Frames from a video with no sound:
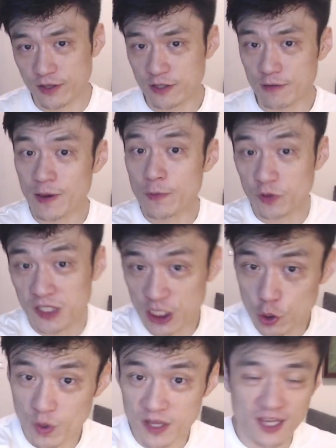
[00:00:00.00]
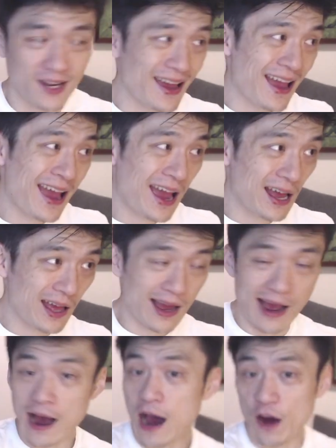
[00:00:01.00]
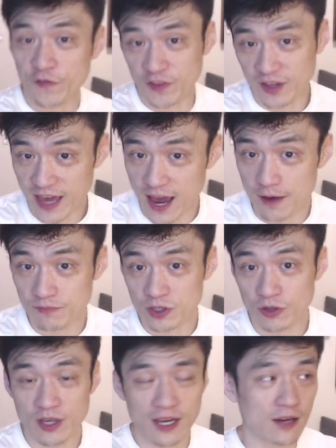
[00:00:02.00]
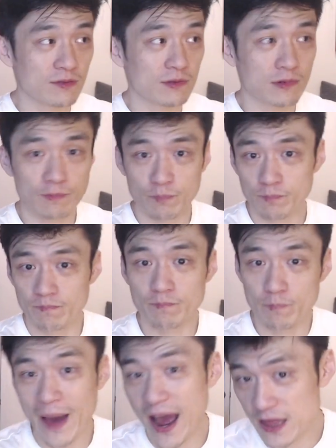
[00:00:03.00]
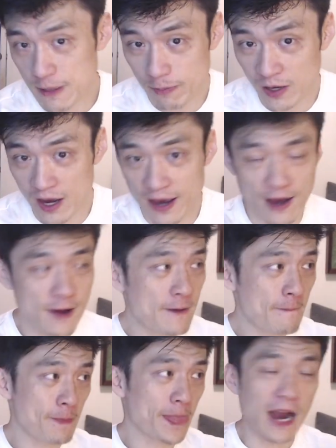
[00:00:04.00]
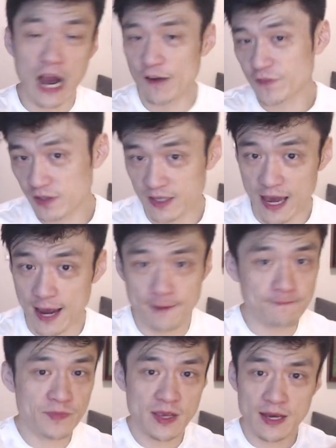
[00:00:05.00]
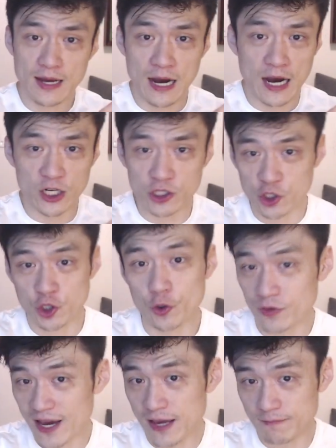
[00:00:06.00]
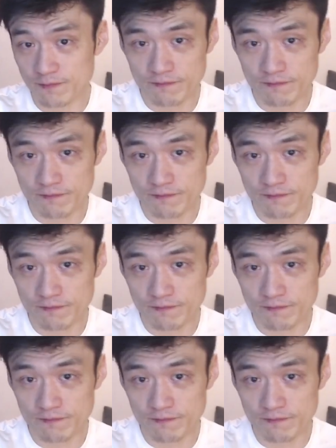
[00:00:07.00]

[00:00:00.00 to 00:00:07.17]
people deal with it after the game. So they can ban the player after the game. Should the